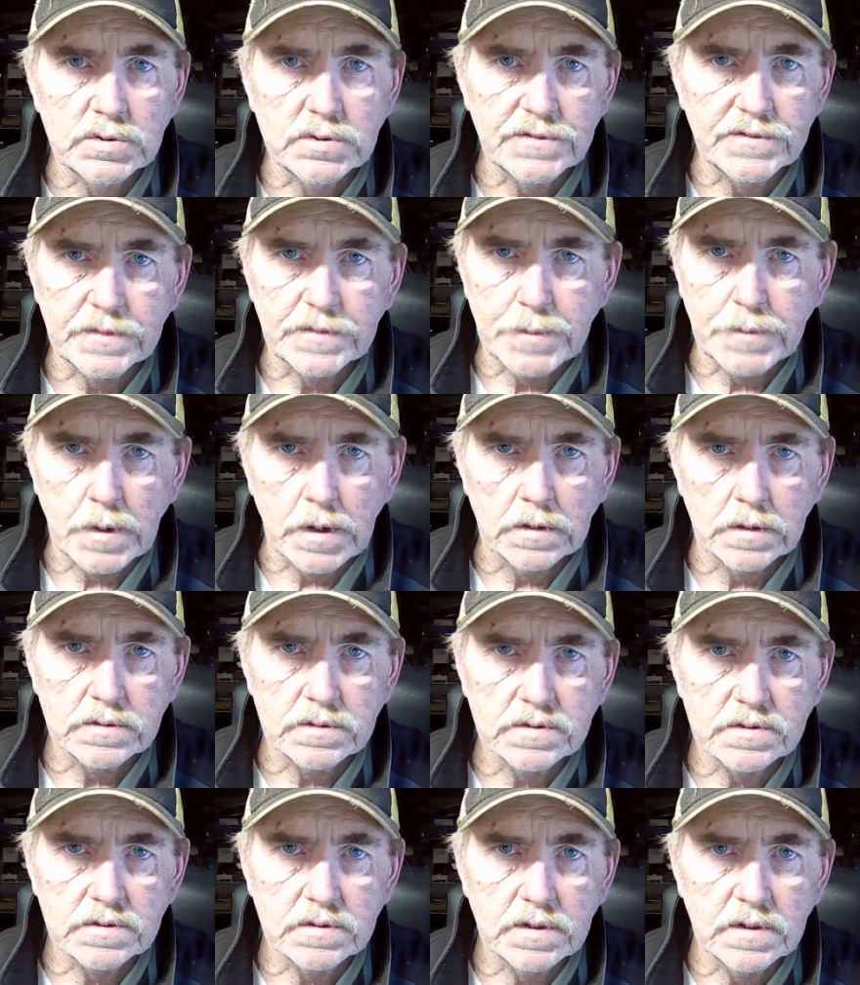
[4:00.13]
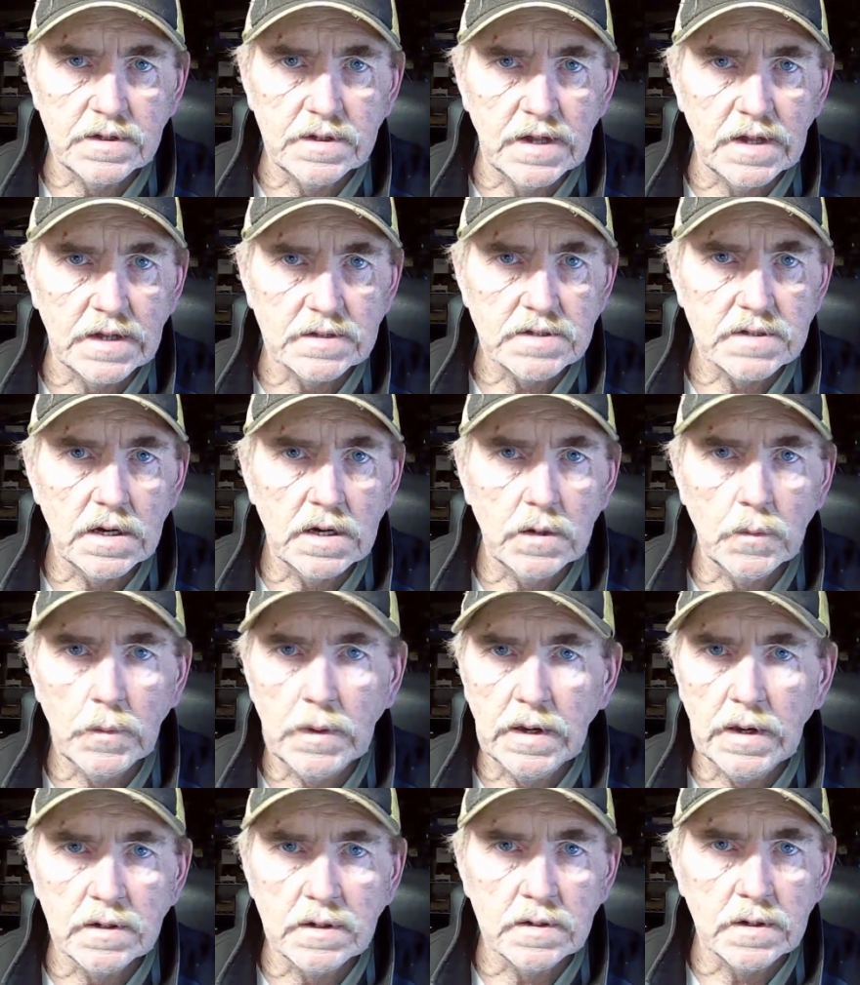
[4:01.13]
it for parts, and that's how
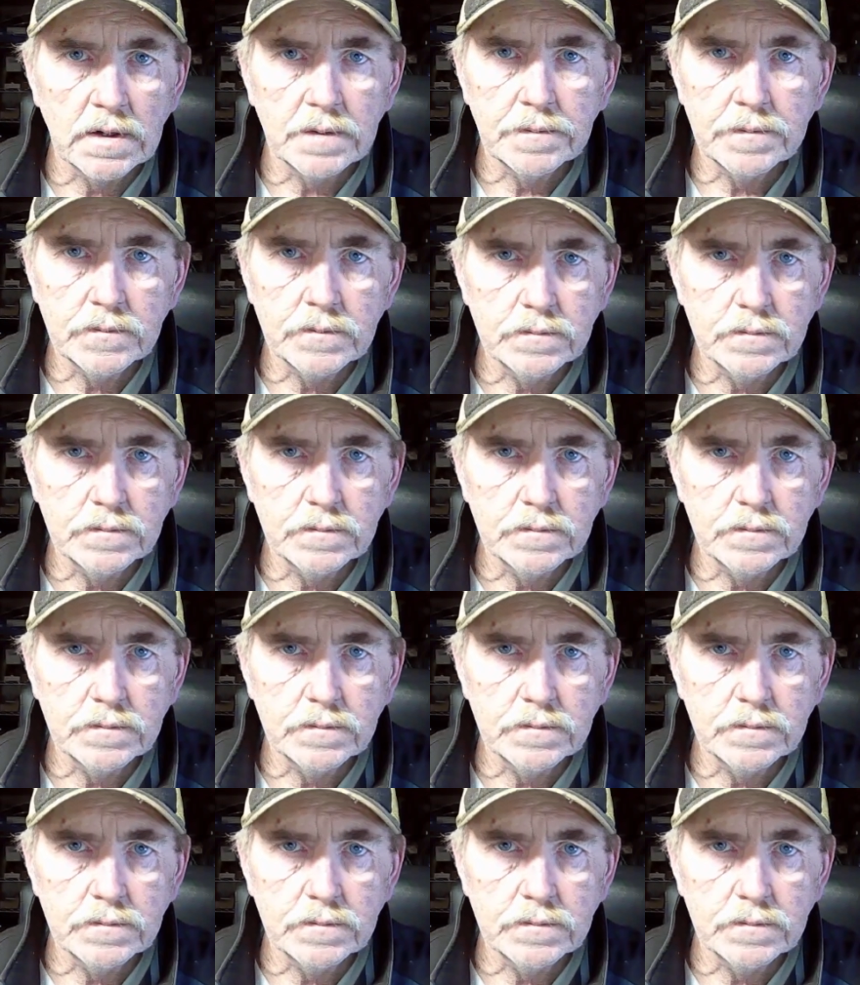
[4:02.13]
we end up,